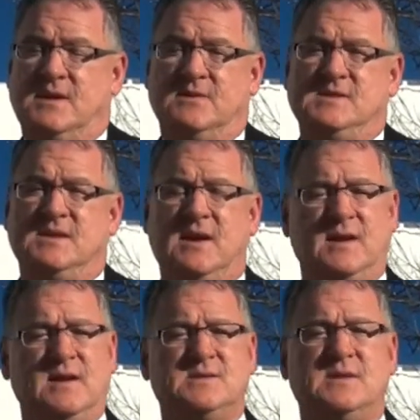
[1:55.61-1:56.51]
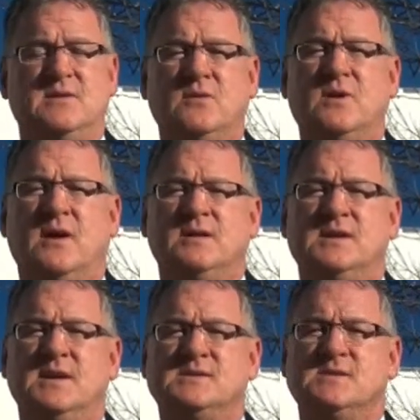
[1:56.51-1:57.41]
guilty, not guilty, or no
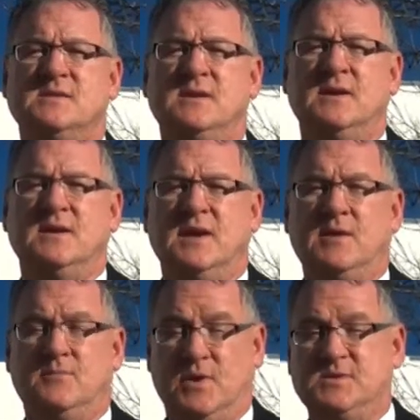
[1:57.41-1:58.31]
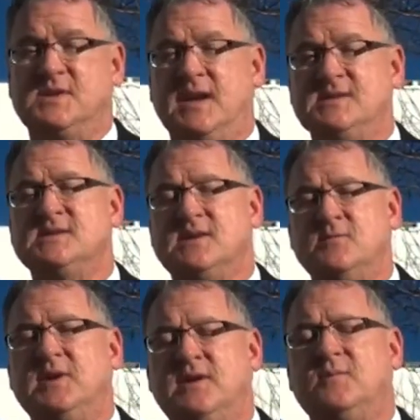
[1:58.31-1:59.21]
contest, and in most cases
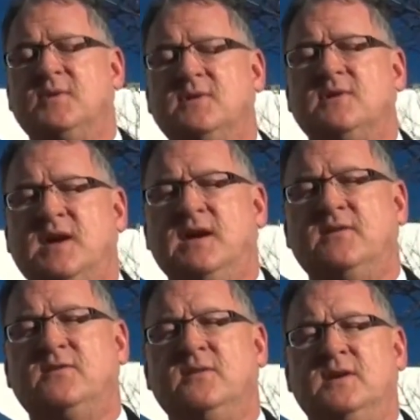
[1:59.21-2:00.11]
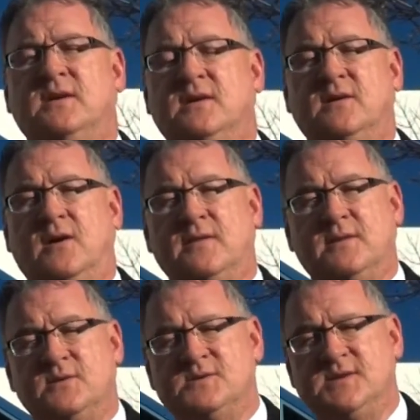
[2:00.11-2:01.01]
can be done with their case on
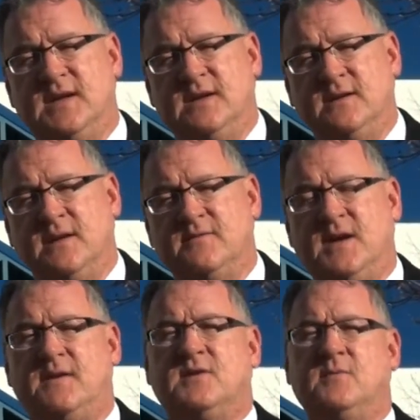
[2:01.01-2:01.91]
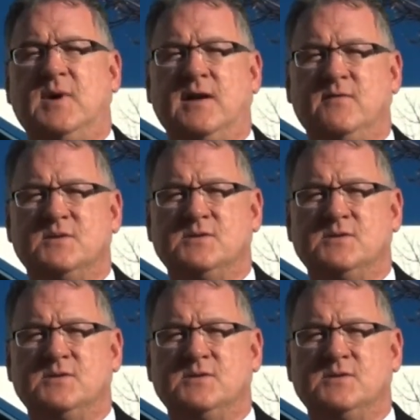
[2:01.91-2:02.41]
Thursday. If they have to come back for a